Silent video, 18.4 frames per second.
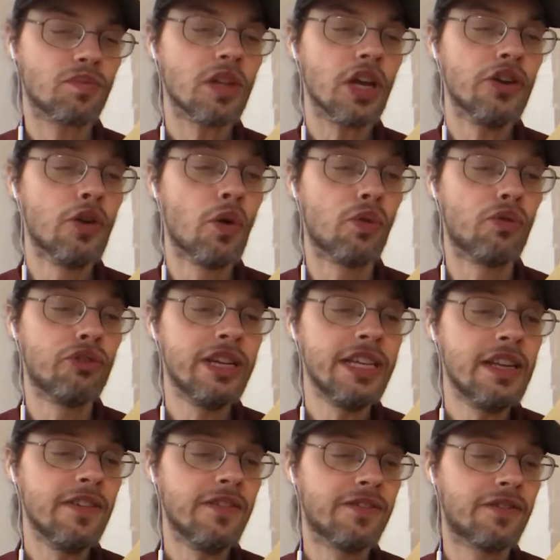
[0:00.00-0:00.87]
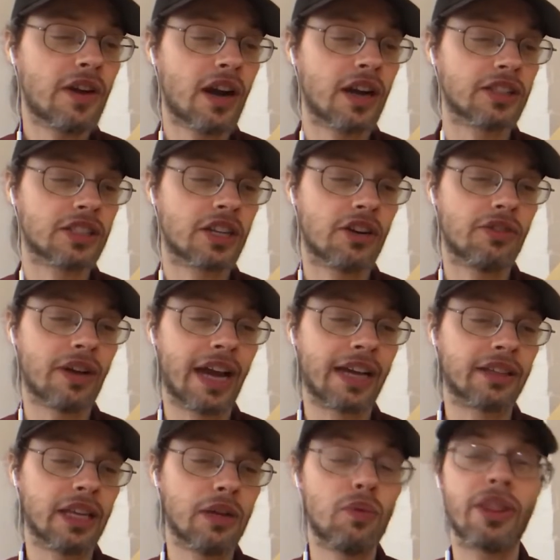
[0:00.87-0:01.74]
No, read it first
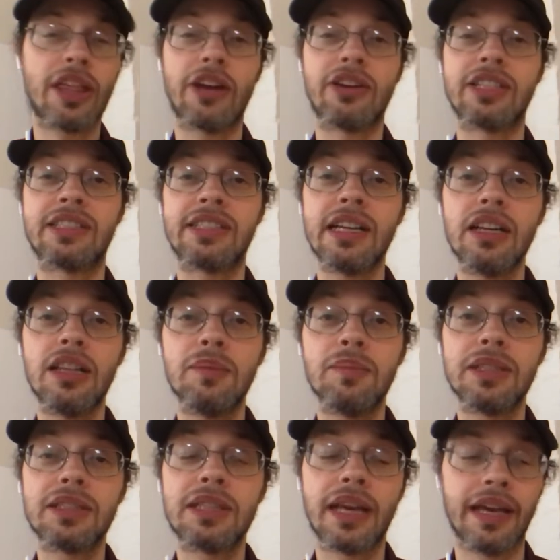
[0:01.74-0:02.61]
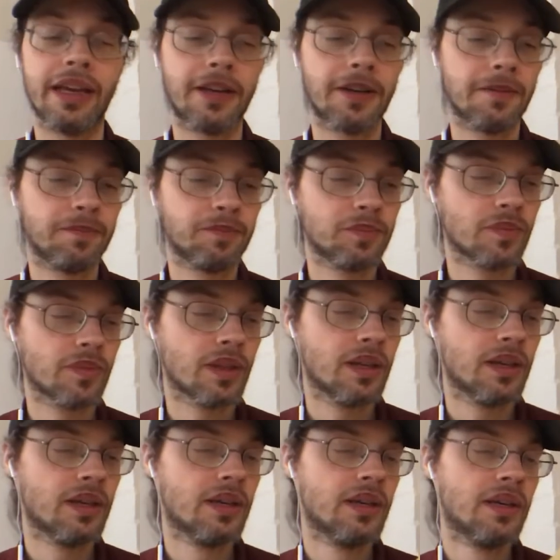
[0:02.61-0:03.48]
correctly, without a single mistake."
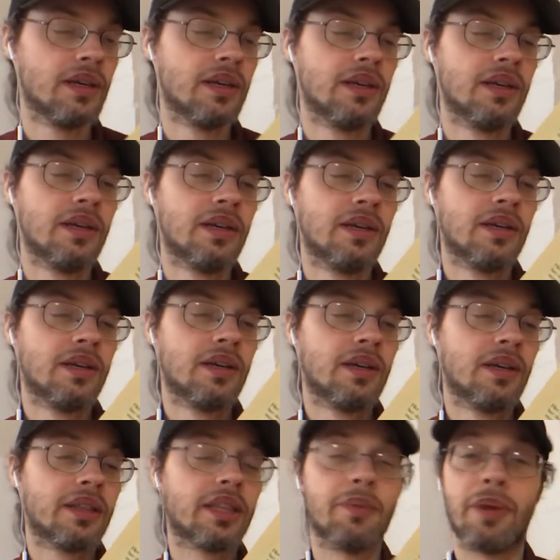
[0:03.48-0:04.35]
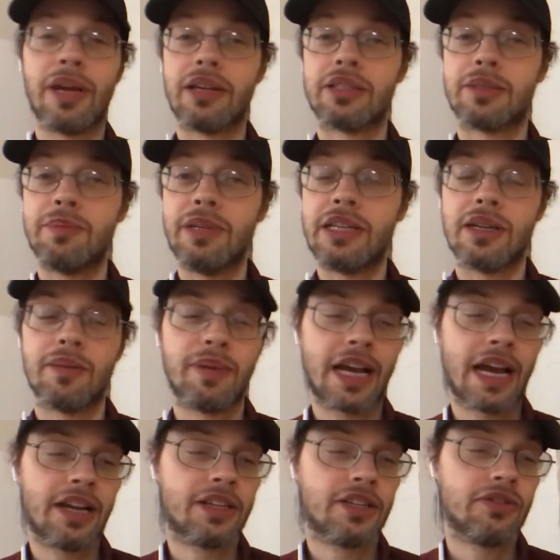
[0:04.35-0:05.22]
The male speaker
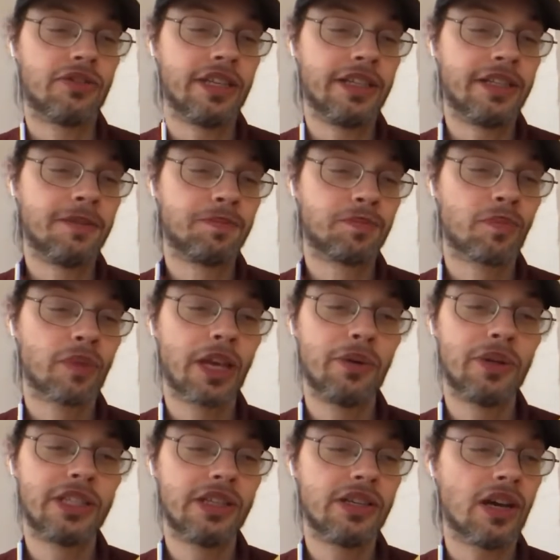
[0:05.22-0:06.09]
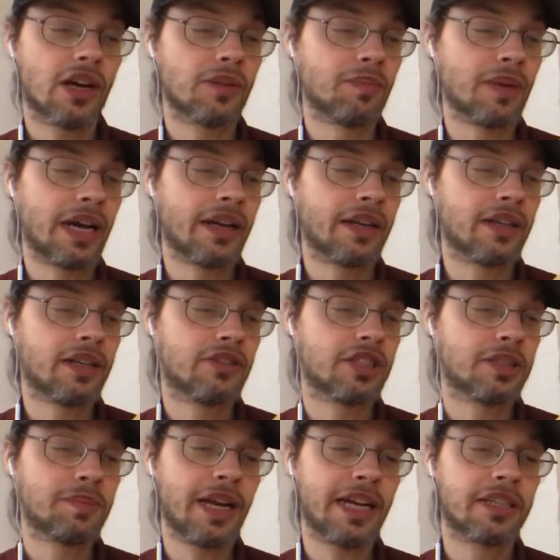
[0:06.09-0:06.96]
began to read. He was a young man,
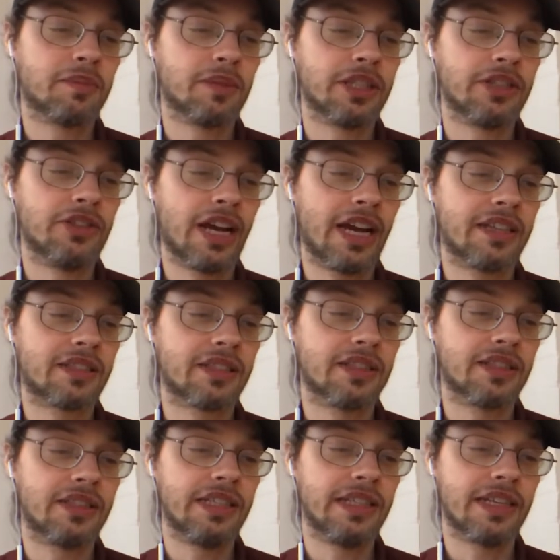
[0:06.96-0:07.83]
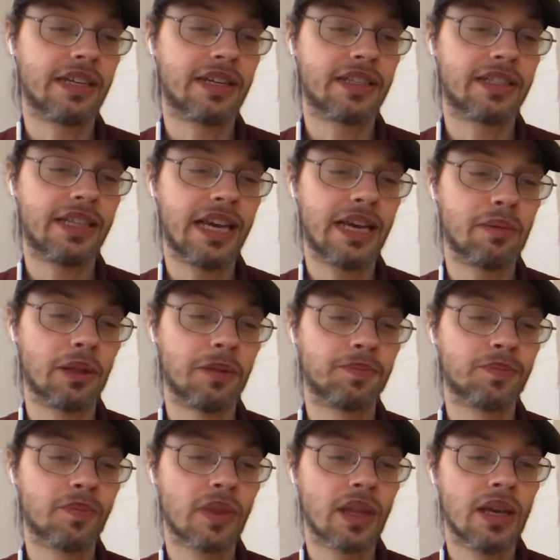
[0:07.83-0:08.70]
respectably dressed and seating at a table,
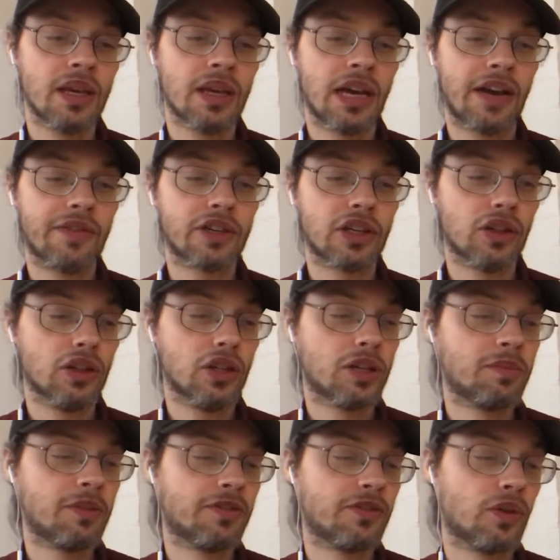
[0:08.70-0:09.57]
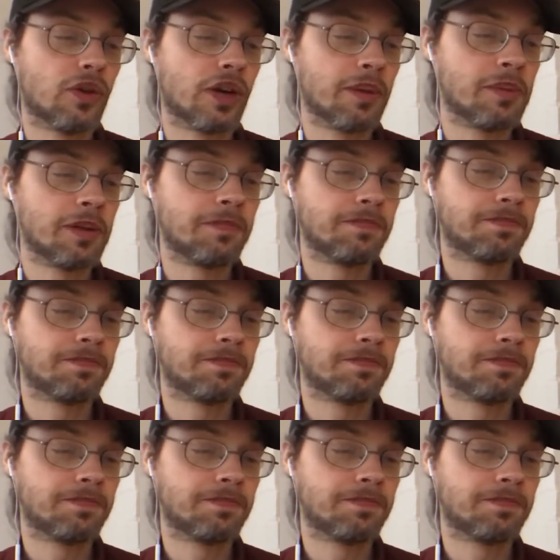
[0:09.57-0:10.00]
having a book before him.